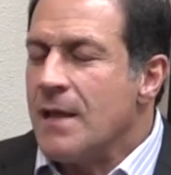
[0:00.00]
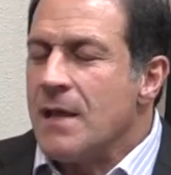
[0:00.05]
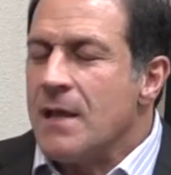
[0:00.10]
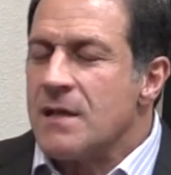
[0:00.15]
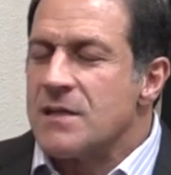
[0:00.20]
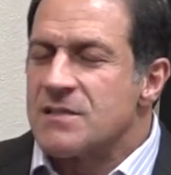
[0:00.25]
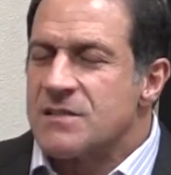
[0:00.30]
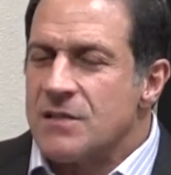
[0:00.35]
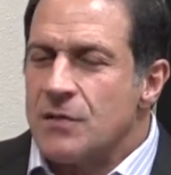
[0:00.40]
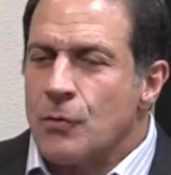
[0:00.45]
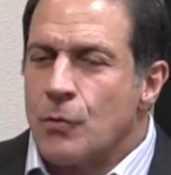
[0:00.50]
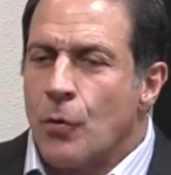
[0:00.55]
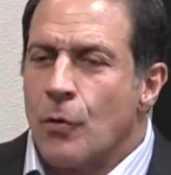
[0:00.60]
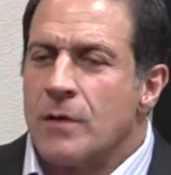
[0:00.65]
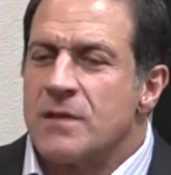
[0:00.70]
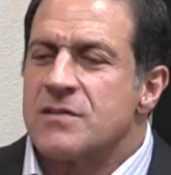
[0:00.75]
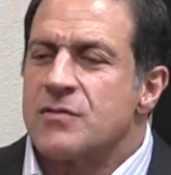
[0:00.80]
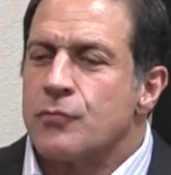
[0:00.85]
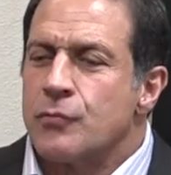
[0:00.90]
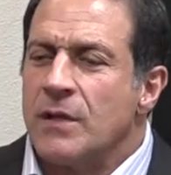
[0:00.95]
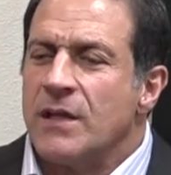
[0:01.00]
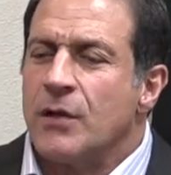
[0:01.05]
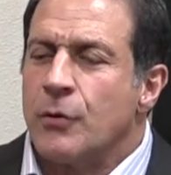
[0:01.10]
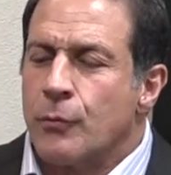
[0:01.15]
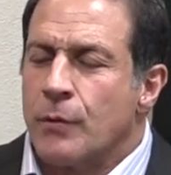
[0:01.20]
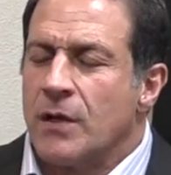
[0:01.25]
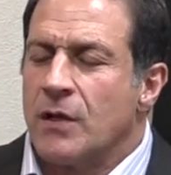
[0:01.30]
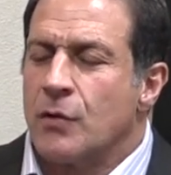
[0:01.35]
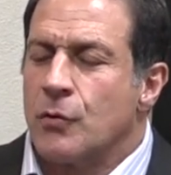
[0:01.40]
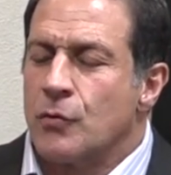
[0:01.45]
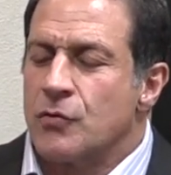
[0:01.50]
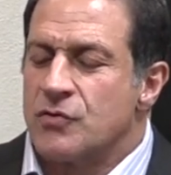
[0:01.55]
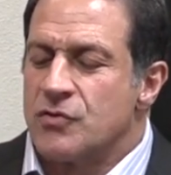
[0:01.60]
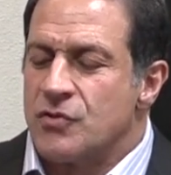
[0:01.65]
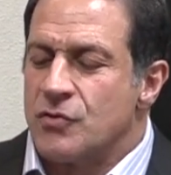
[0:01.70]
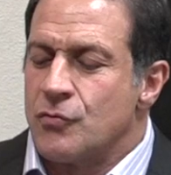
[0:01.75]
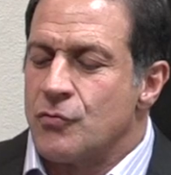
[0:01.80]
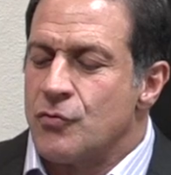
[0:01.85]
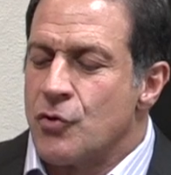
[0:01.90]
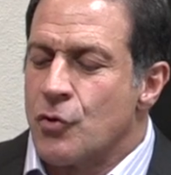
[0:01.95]
Now, acetylcholine is really critical
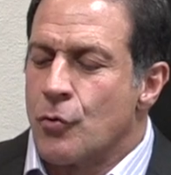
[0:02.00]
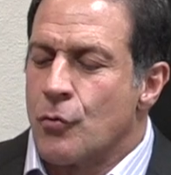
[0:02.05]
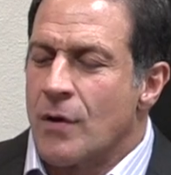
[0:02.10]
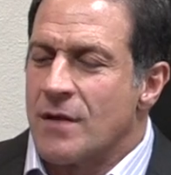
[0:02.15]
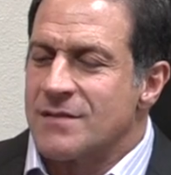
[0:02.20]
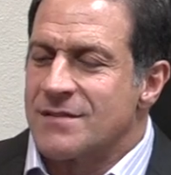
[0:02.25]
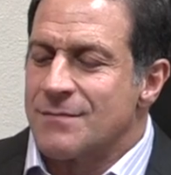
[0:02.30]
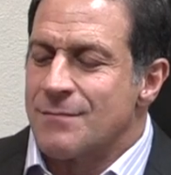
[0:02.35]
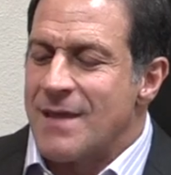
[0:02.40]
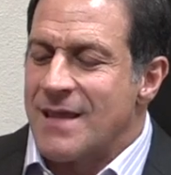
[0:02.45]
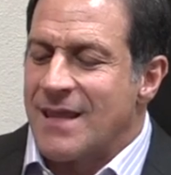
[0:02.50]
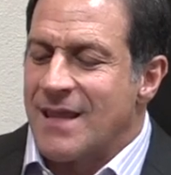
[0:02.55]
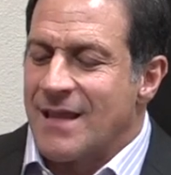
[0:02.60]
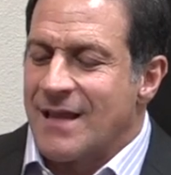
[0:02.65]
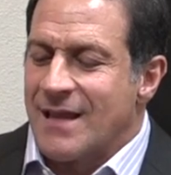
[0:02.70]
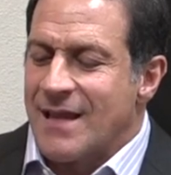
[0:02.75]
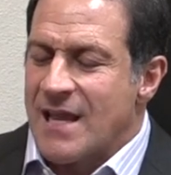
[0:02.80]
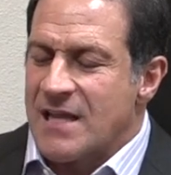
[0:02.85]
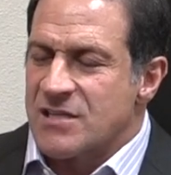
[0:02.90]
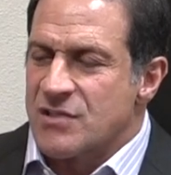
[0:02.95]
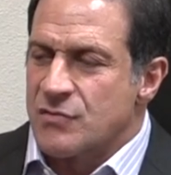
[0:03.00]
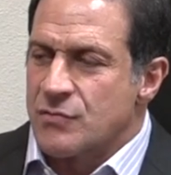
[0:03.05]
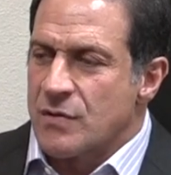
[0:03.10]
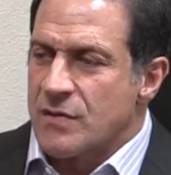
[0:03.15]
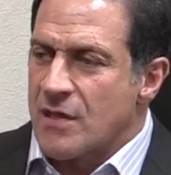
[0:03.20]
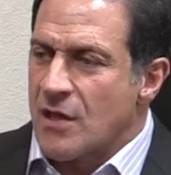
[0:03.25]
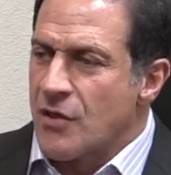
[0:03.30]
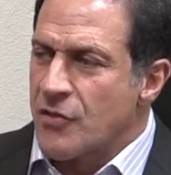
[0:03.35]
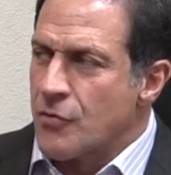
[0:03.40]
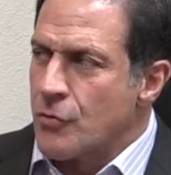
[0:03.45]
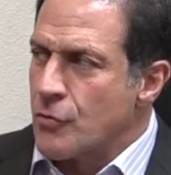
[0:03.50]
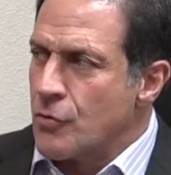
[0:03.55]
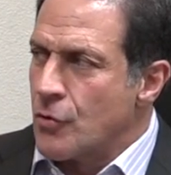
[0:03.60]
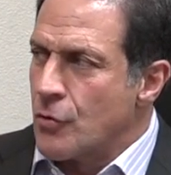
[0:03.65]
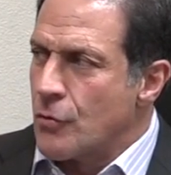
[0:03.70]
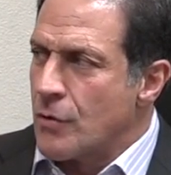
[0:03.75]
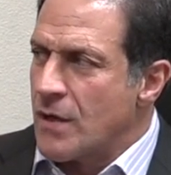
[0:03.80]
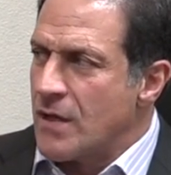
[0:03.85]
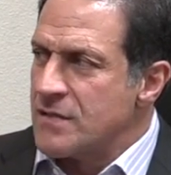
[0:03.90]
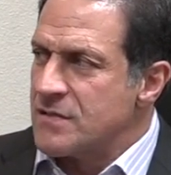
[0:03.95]
to neurons making connections with other
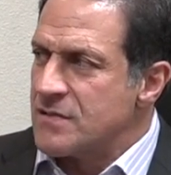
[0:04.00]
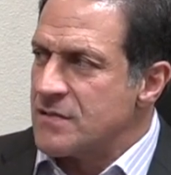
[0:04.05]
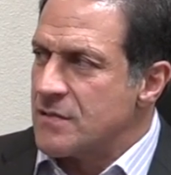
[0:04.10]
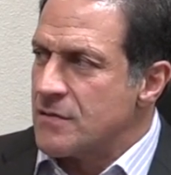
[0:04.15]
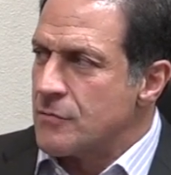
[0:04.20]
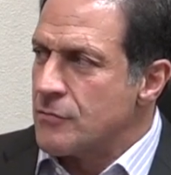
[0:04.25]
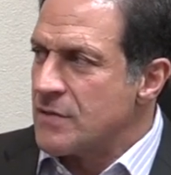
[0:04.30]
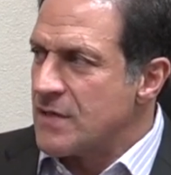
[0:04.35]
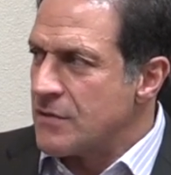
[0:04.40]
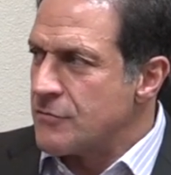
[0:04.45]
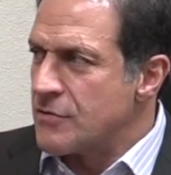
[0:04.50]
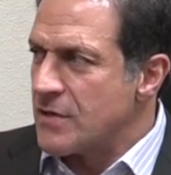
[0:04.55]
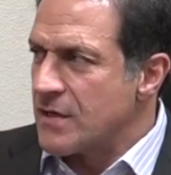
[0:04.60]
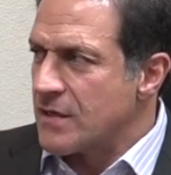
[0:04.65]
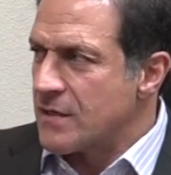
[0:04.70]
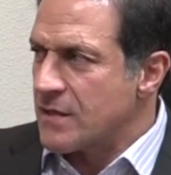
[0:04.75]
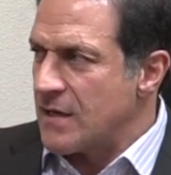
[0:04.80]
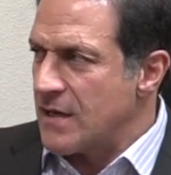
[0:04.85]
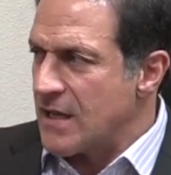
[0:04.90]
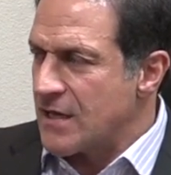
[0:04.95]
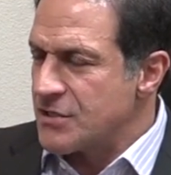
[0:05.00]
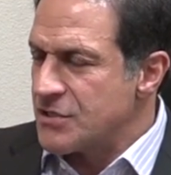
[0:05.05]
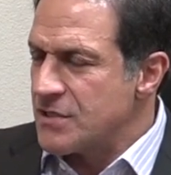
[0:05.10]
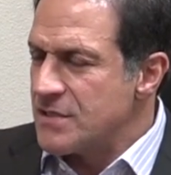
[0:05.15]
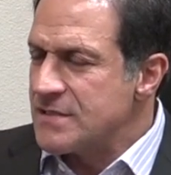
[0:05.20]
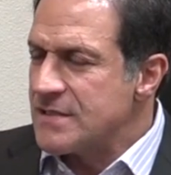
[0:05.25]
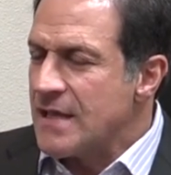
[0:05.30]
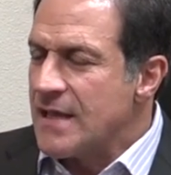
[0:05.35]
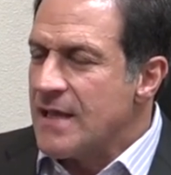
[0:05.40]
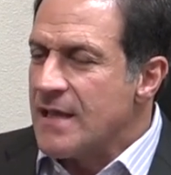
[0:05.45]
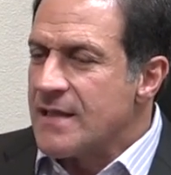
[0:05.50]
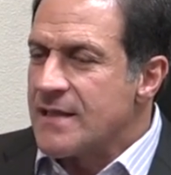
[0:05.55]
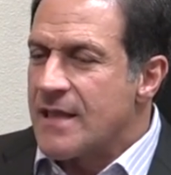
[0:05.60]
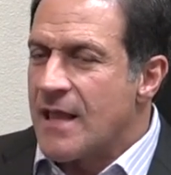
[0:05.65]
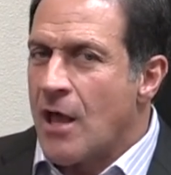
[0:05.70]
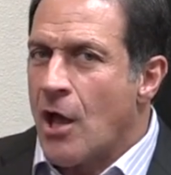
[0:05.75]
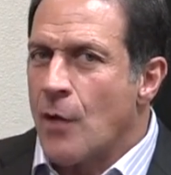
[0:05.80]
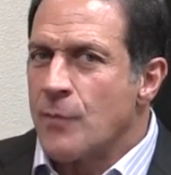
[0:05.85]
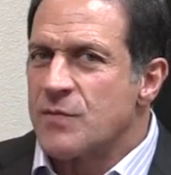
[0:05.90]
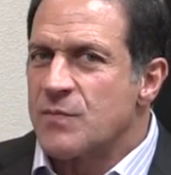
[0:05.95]
neurons through dendritic connections
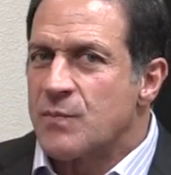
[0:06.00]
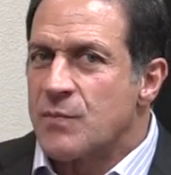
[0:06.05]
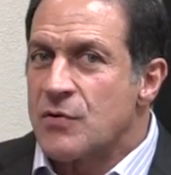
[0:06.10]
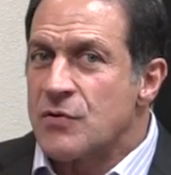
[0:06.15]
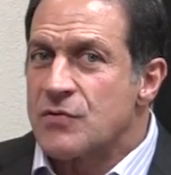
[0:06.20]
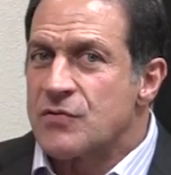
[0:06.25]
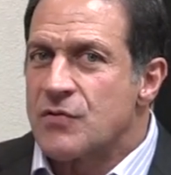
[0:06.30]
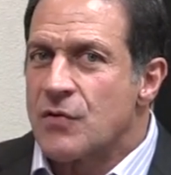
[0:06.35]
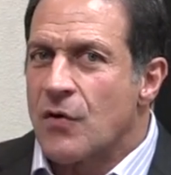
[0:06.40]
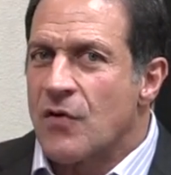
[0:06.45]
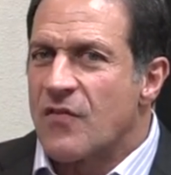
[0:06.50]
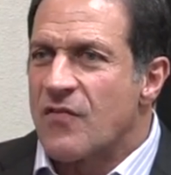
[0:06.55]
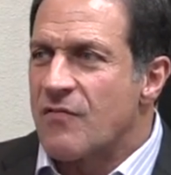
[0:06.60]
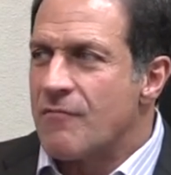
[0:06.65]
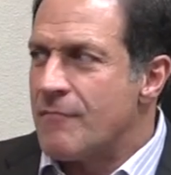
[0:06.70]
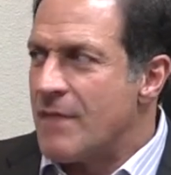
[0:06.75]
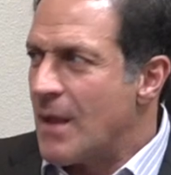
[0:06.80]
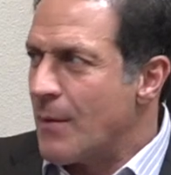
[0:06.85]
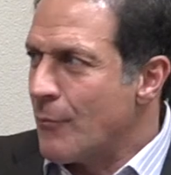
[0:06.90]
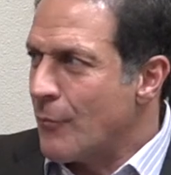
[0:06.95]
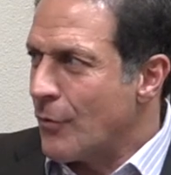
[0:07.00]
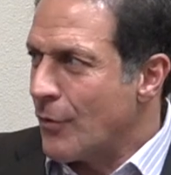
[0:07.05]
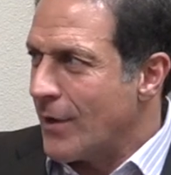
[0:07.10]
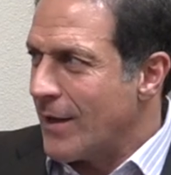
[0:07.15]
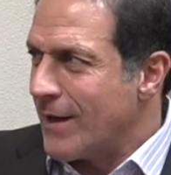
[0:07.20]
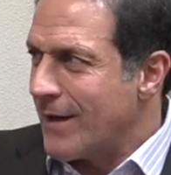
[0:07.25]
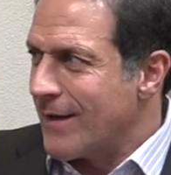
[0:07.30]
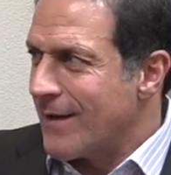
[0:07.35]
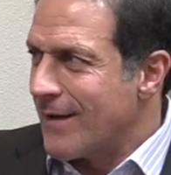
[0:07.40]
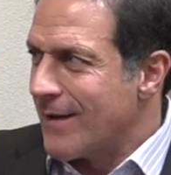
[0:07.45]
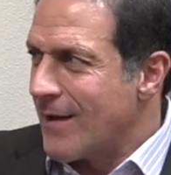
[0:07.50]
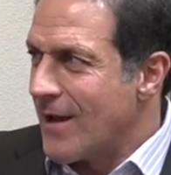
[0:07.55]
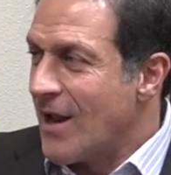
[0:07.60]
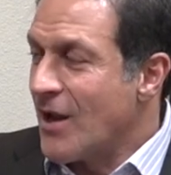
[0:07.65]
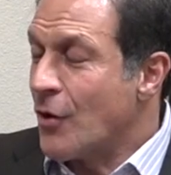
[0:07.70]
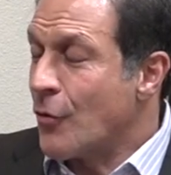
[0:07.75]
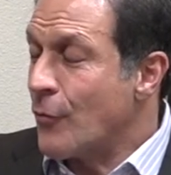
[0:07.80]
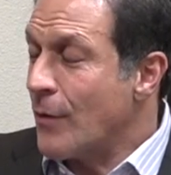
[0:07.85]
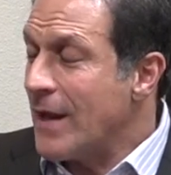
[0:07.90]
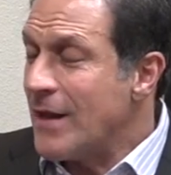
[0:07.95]
that helps preserve memory
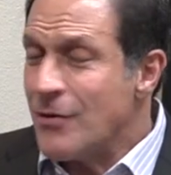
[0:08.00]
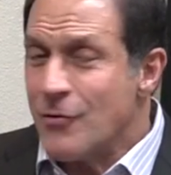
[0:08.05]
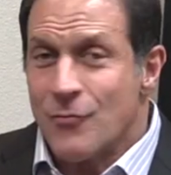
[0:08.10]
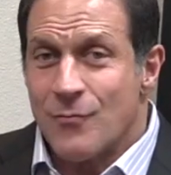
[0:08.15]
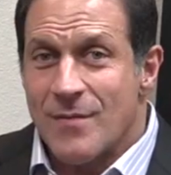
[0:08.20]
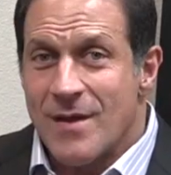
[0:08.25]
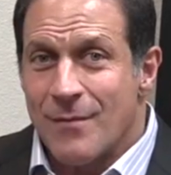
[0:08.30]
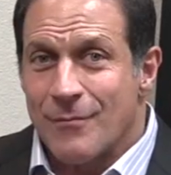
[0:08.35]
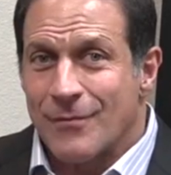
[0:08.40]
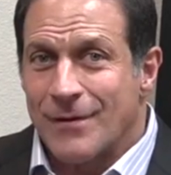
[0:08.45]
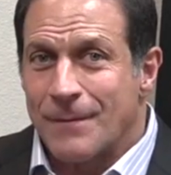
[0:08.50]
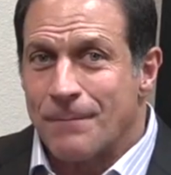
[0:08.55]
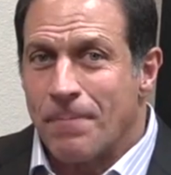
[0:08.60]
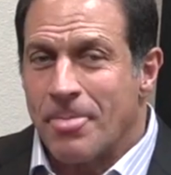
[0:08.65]
and create new memory.